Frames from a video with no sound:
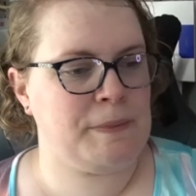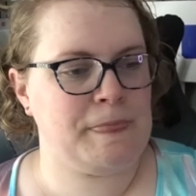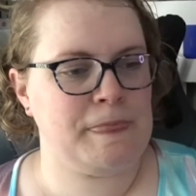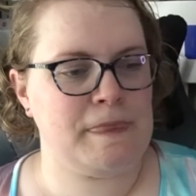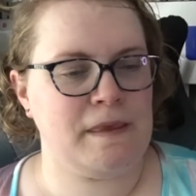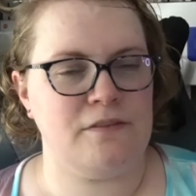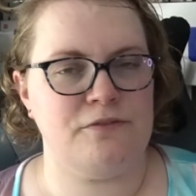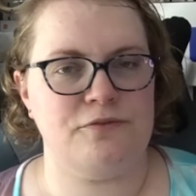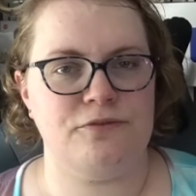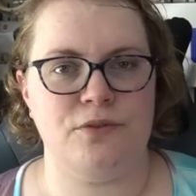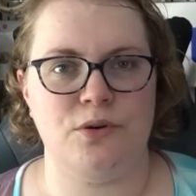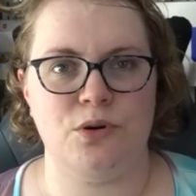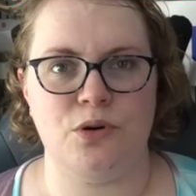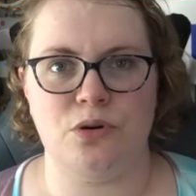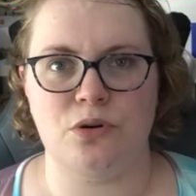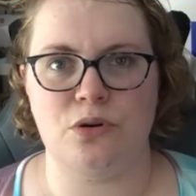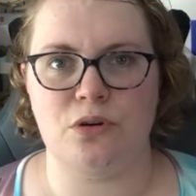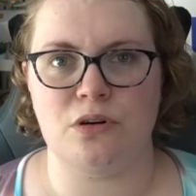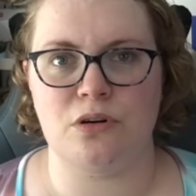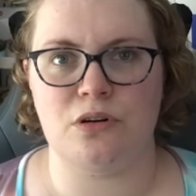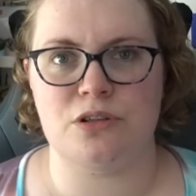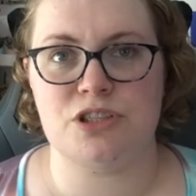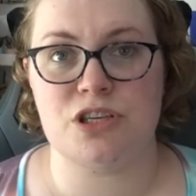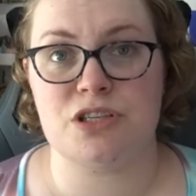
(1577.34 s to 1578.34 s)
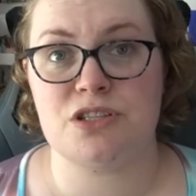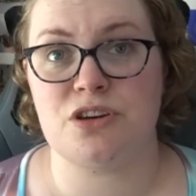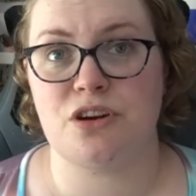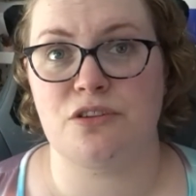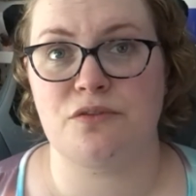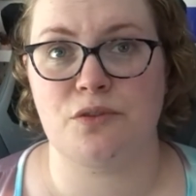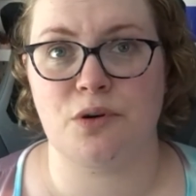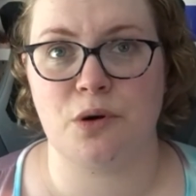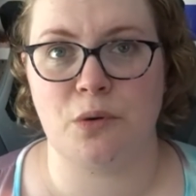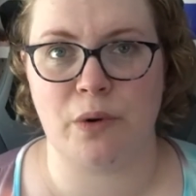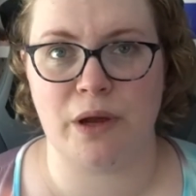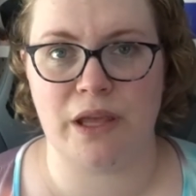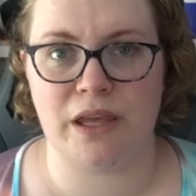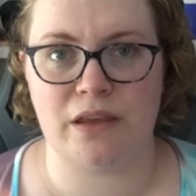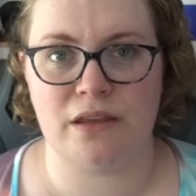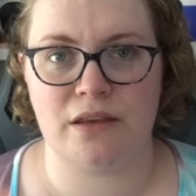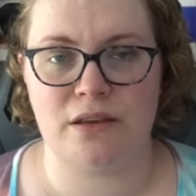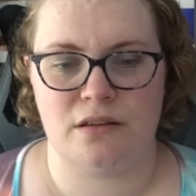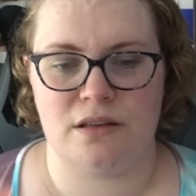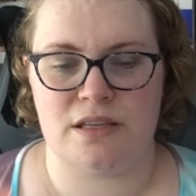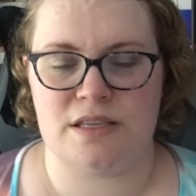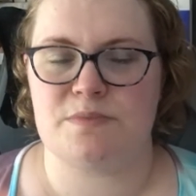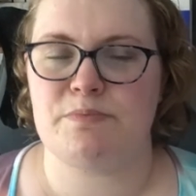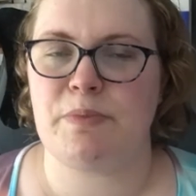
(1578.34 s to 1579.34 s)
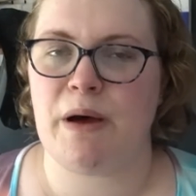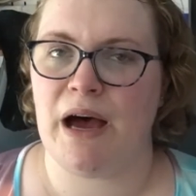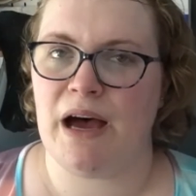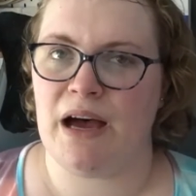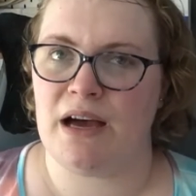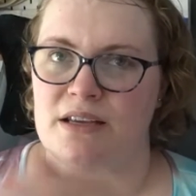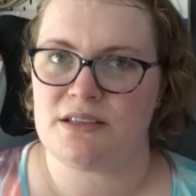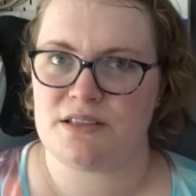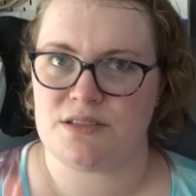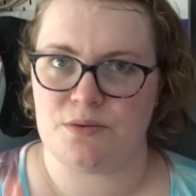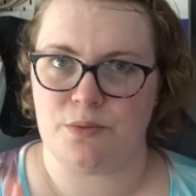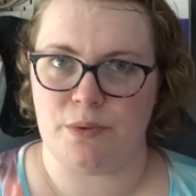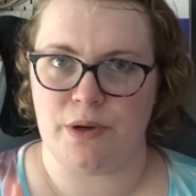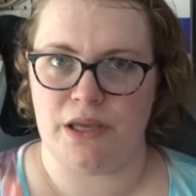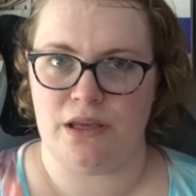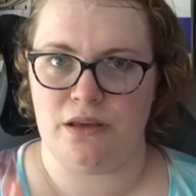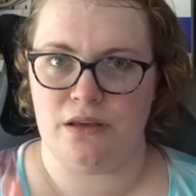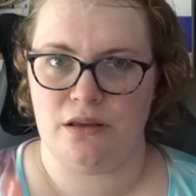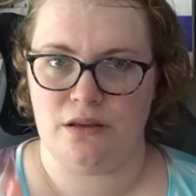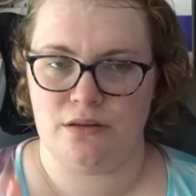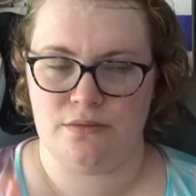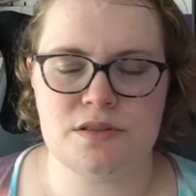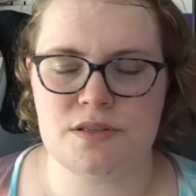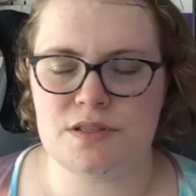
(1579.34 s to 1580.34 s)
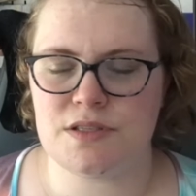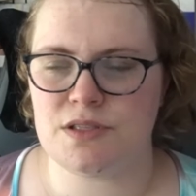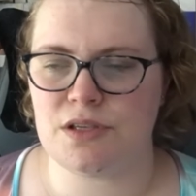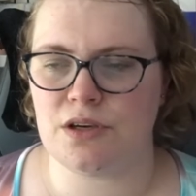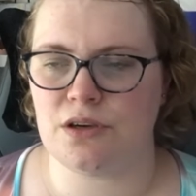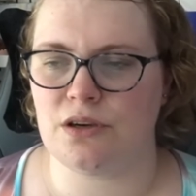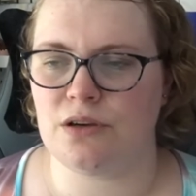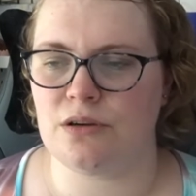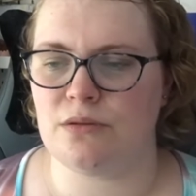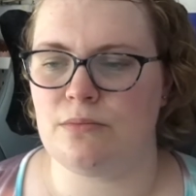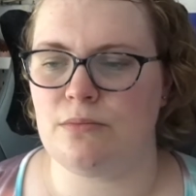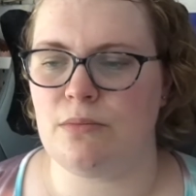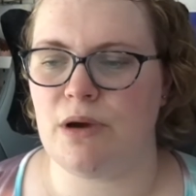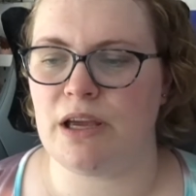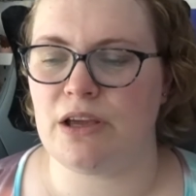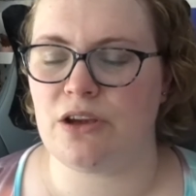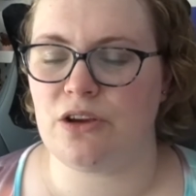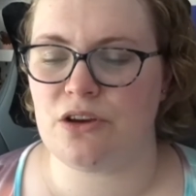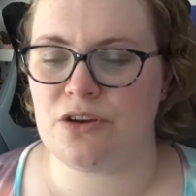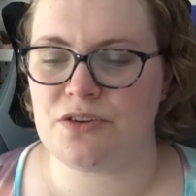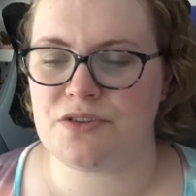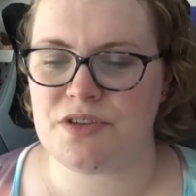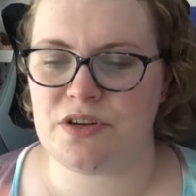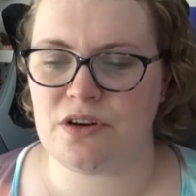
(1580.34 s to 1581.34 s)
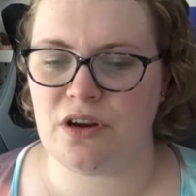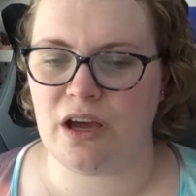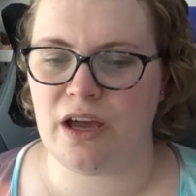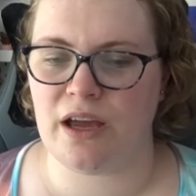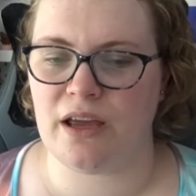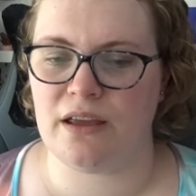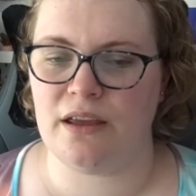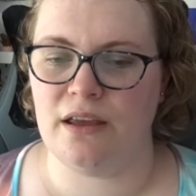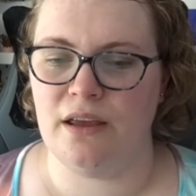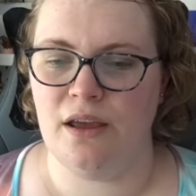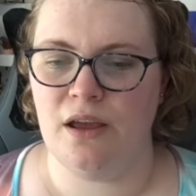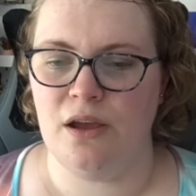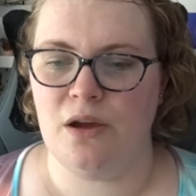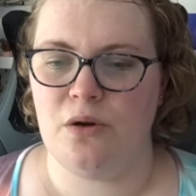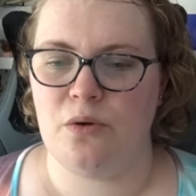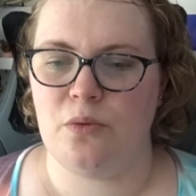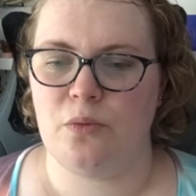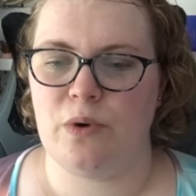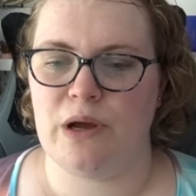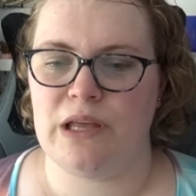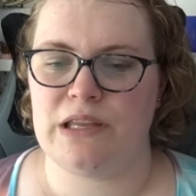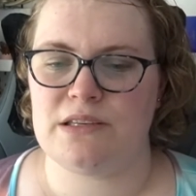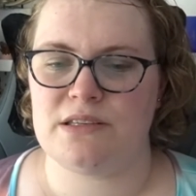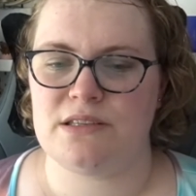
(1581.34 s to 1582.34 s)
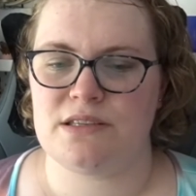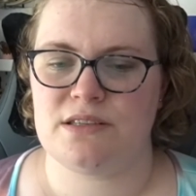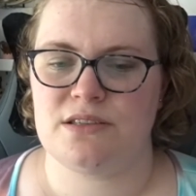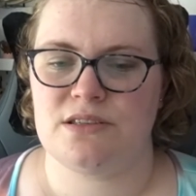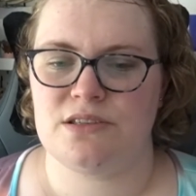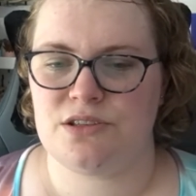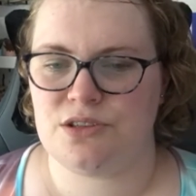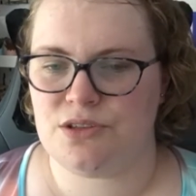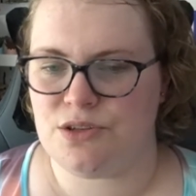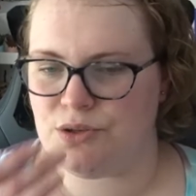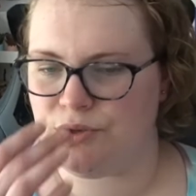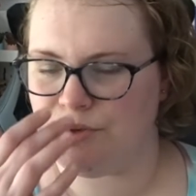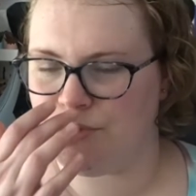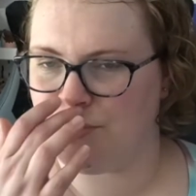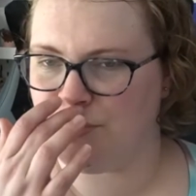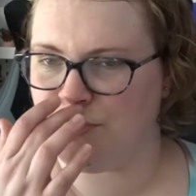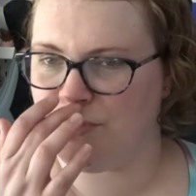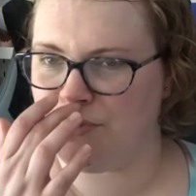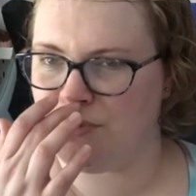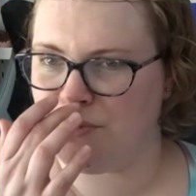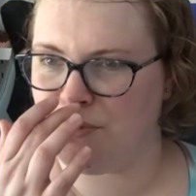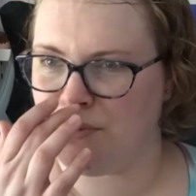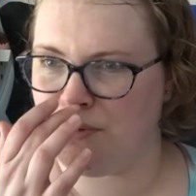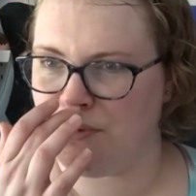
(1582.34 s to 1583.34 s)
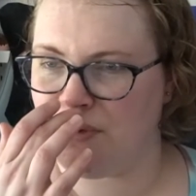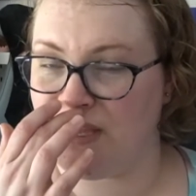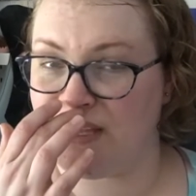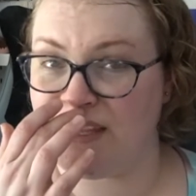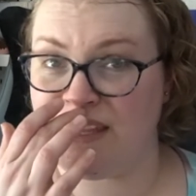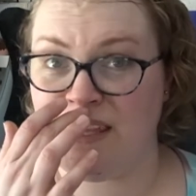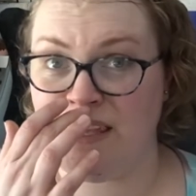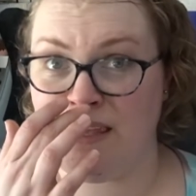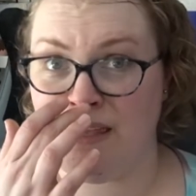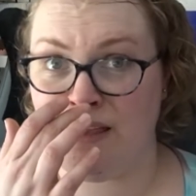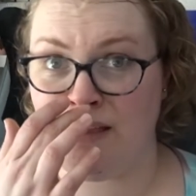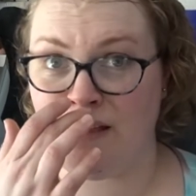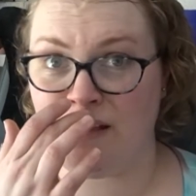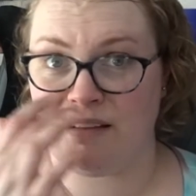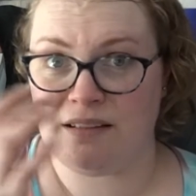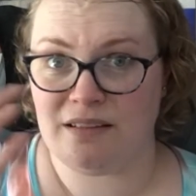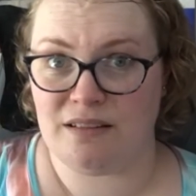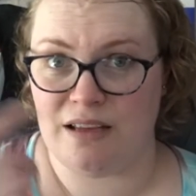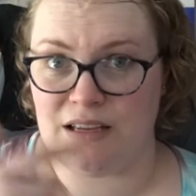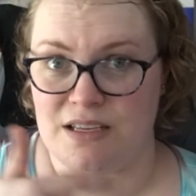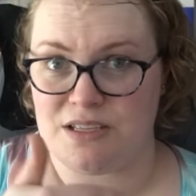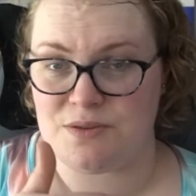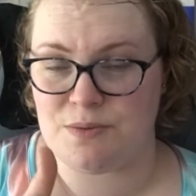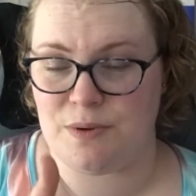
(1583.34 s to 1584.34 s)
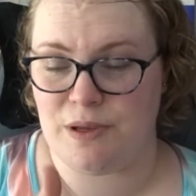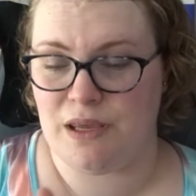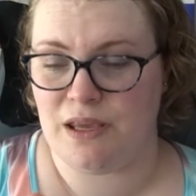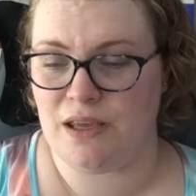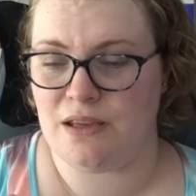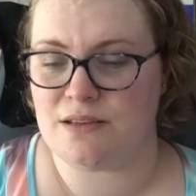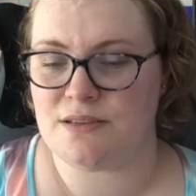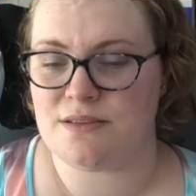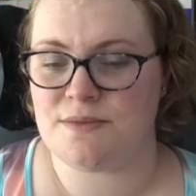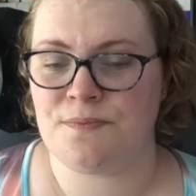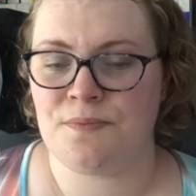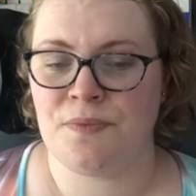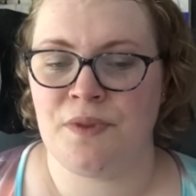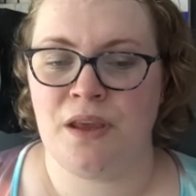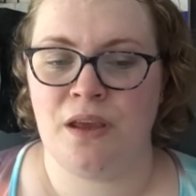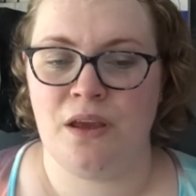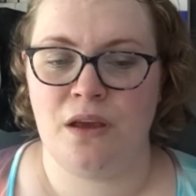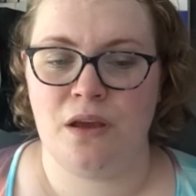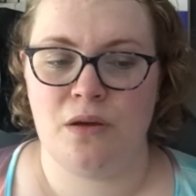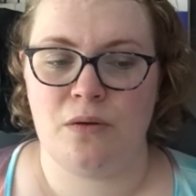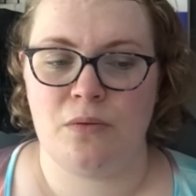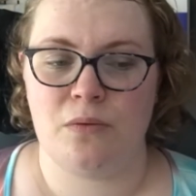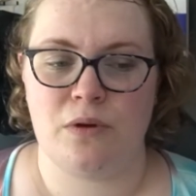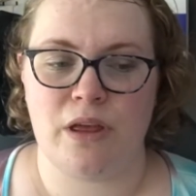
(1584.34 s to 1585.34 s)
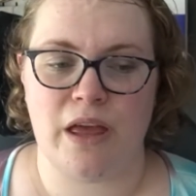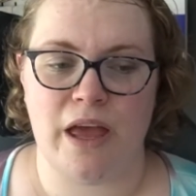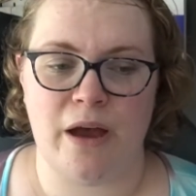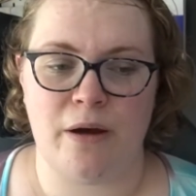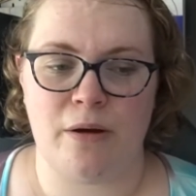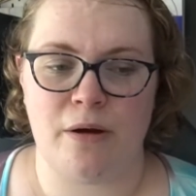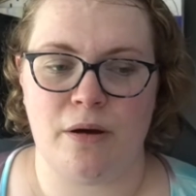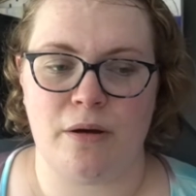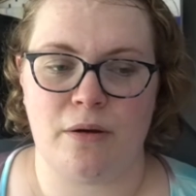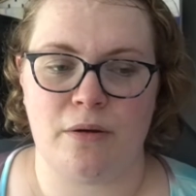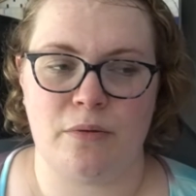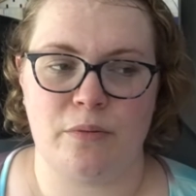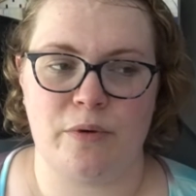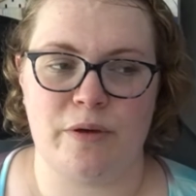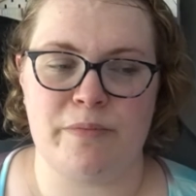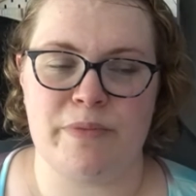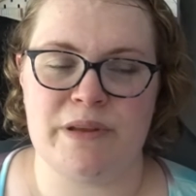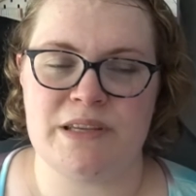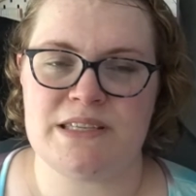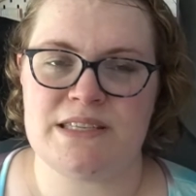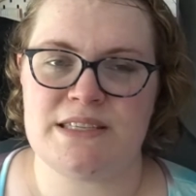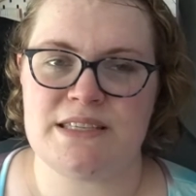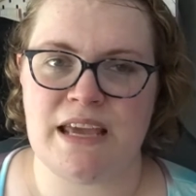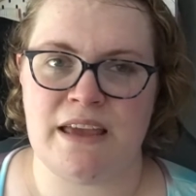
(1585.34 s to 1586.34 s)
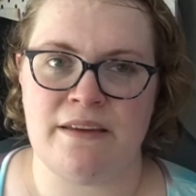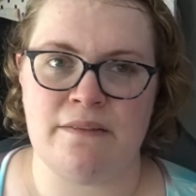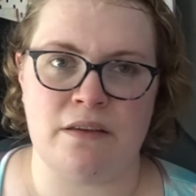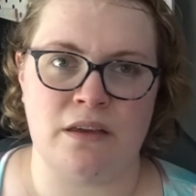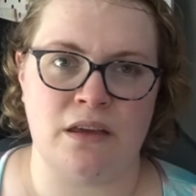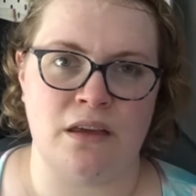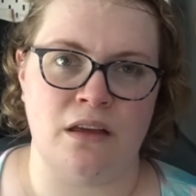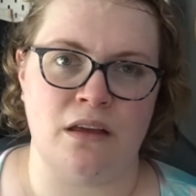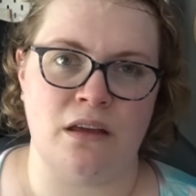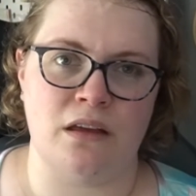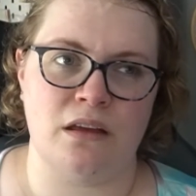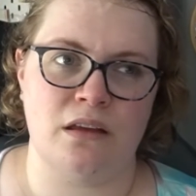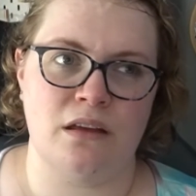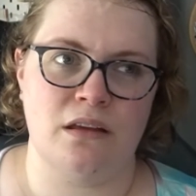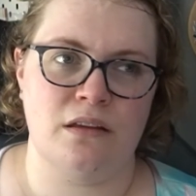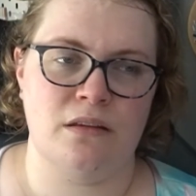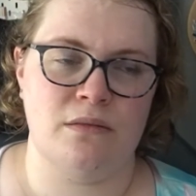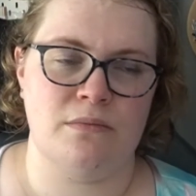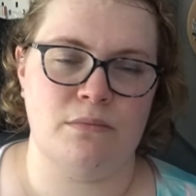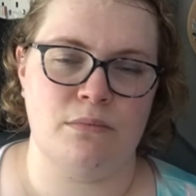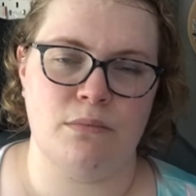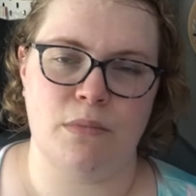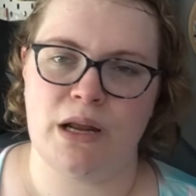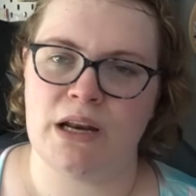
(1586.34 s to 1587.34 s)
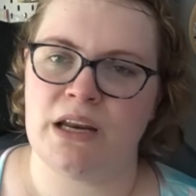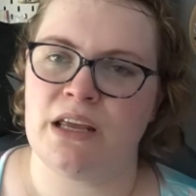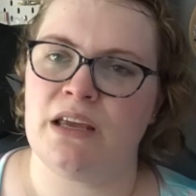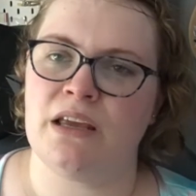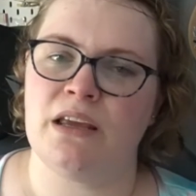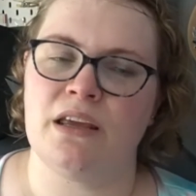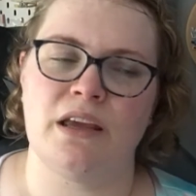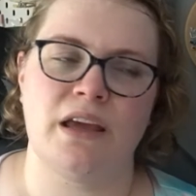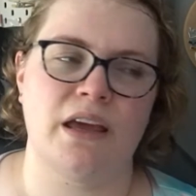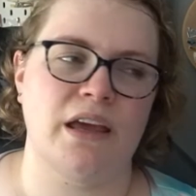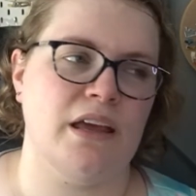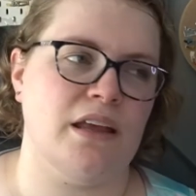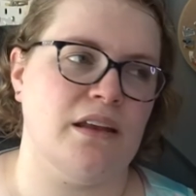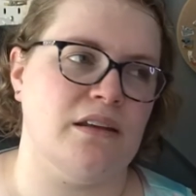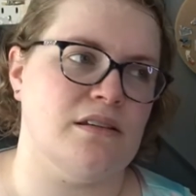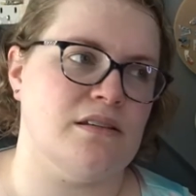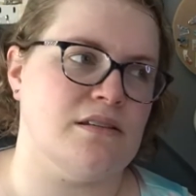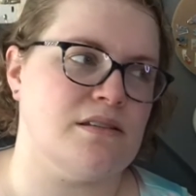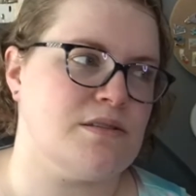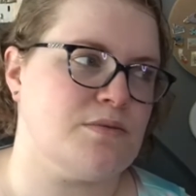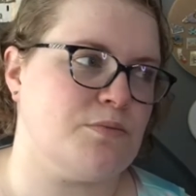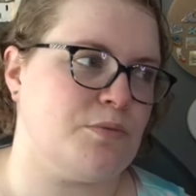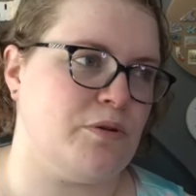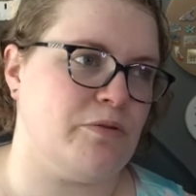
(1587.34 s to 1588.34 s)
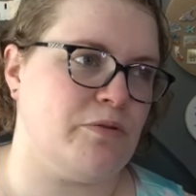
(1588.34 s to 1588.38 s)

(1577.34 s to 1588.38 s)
for just over a week this past week. So my girls and I went to IKEA last weekend. We've been saving money, and